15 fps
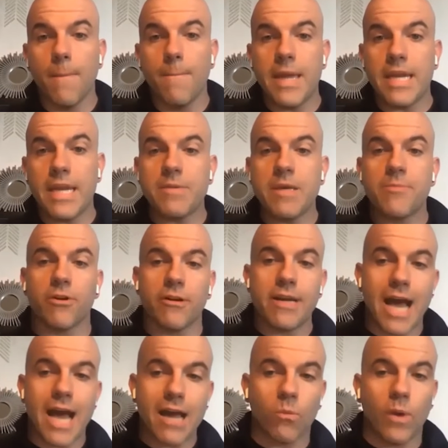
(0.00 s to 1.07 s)
many people are
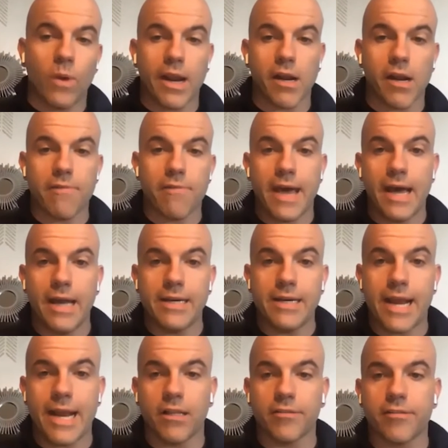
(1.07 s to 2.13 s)
not aware that
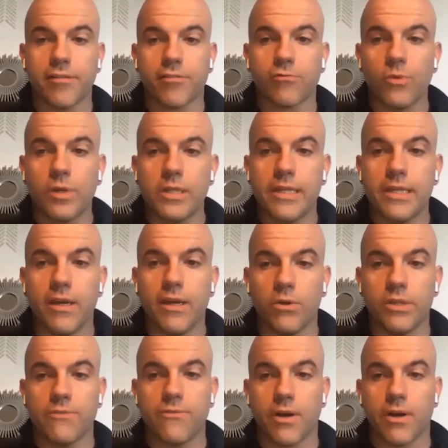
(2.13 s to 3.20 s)
dialysis really
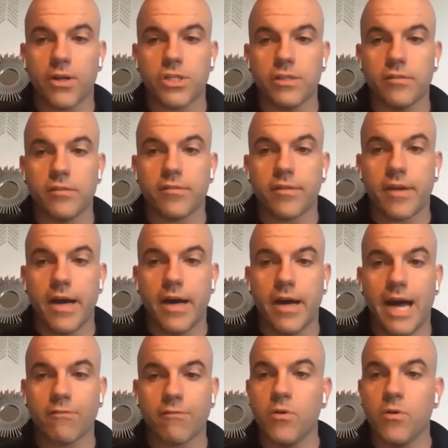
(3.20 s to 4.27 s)
only functions
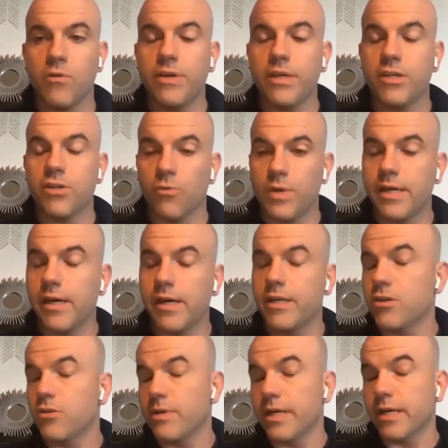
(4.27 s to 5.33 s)
on removing urea
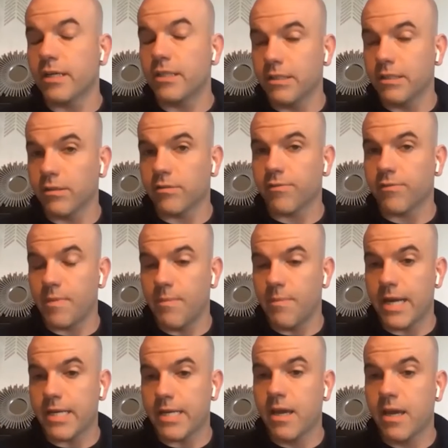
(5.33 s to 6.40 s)
and urea clearance from the
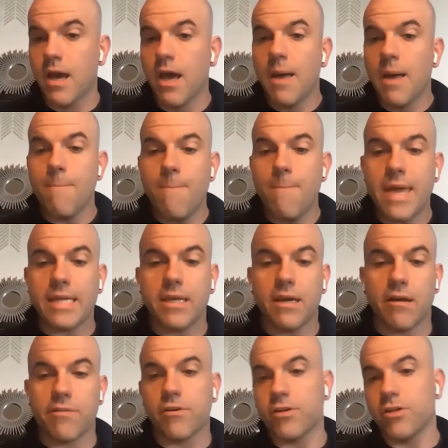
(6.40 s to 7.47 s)
body. Many
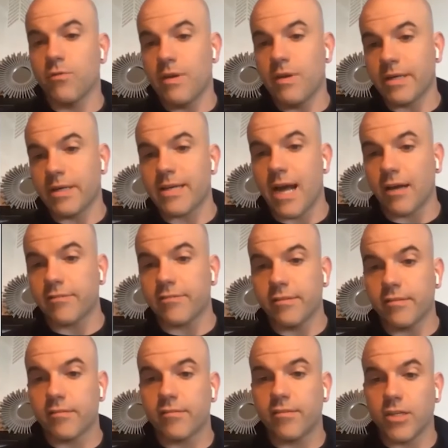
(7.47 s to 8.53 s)
other uremic
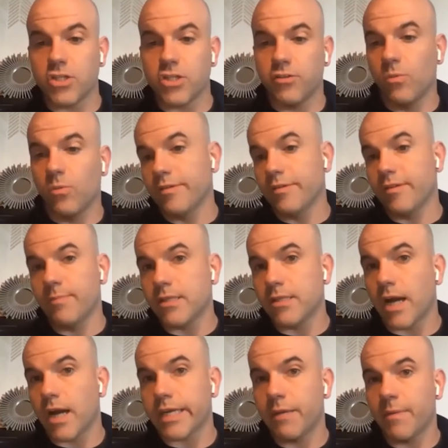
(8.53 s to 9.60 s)
toxins, such as the ones I'll be
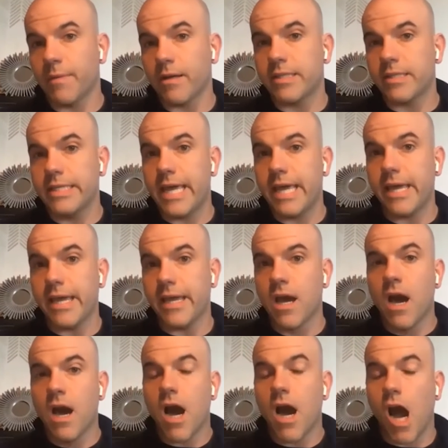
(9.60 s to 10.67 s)
talking about today,
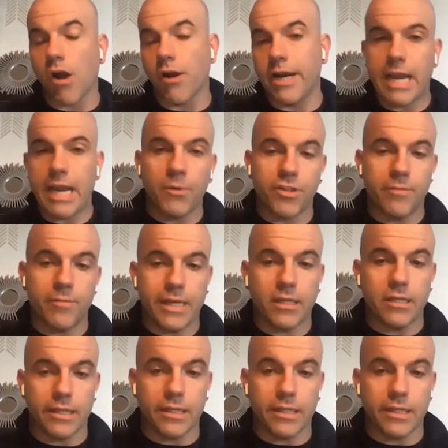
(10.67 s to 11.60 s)
are unable to be